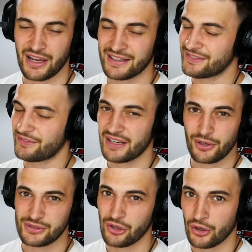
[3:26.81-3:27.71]
and your
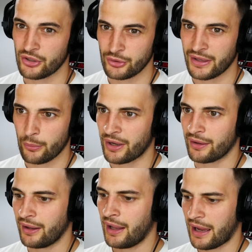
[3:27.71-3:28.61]
video is not going to do that well.